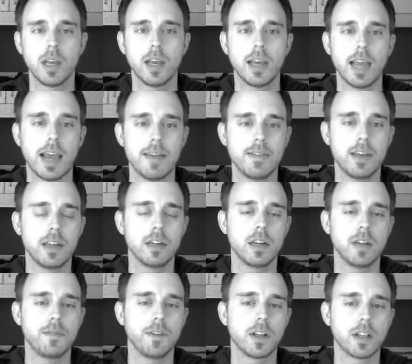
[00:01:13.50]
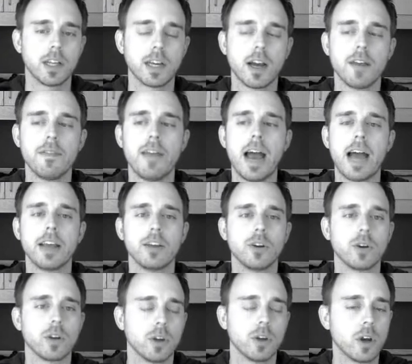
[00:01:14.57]
And then if you click on that,
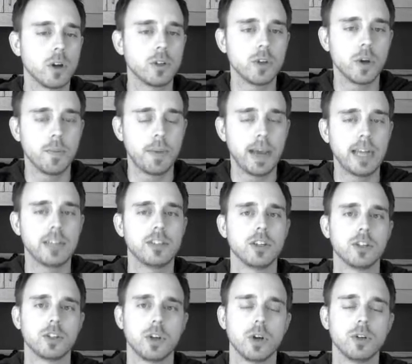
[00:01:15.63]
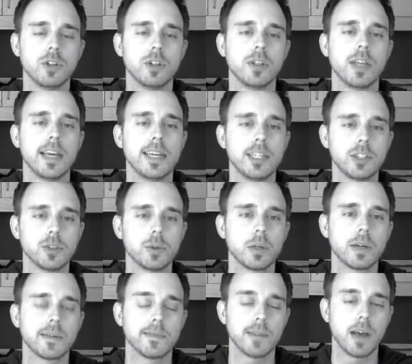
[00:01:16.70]
you'll go to a page that shows you the
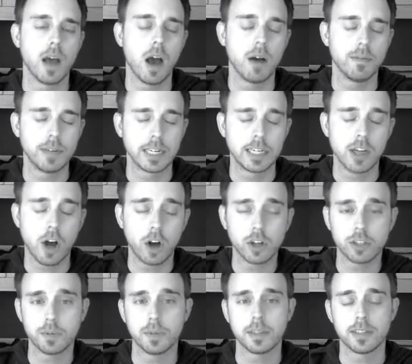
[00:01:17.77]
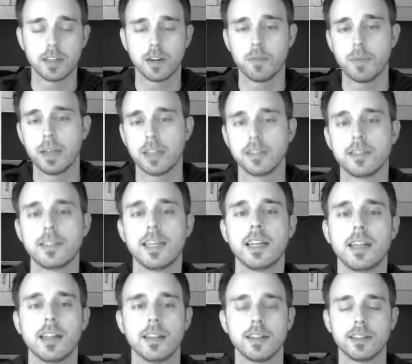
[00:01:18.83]
history of acknowledgements that have been
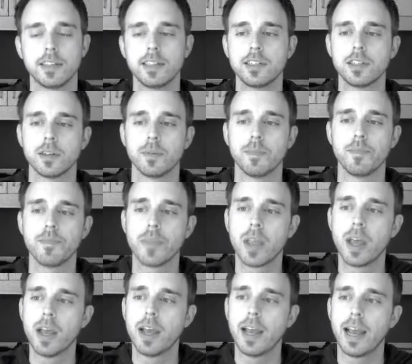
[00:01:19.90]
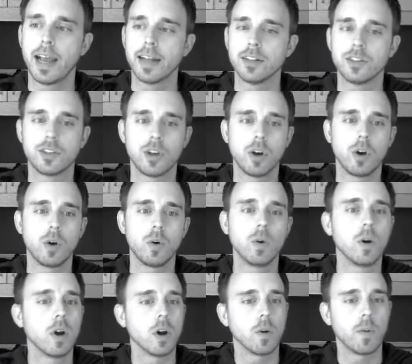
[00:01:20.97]
sent in the system. And so
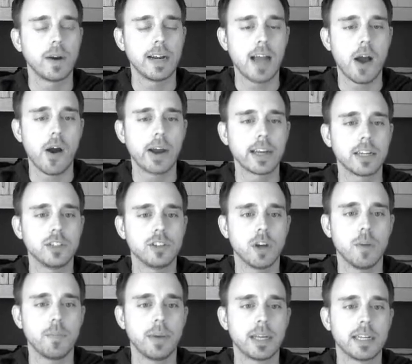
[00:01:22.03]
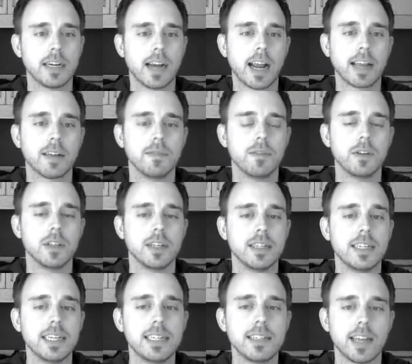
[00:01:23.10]
right now I can jump in and I can view the
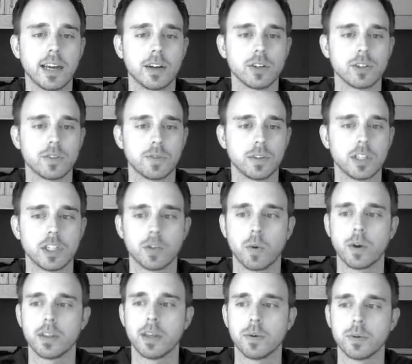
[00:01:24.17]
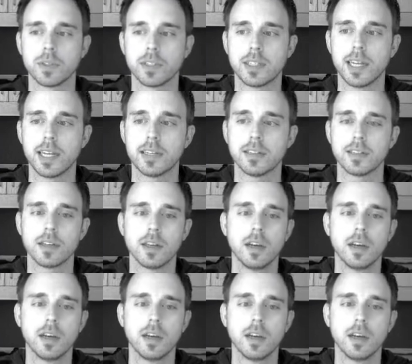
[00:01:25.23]
details for this one that was sent.